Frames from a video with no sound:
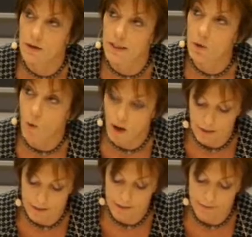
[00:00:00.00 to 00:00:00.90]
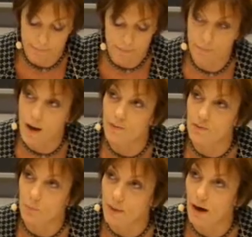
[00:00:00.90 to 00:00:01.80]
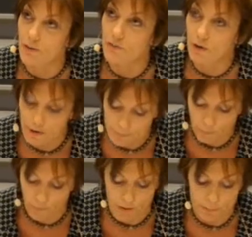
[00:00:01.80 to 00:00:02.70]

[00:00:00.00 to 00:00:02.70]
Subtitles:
equality must be our starting point.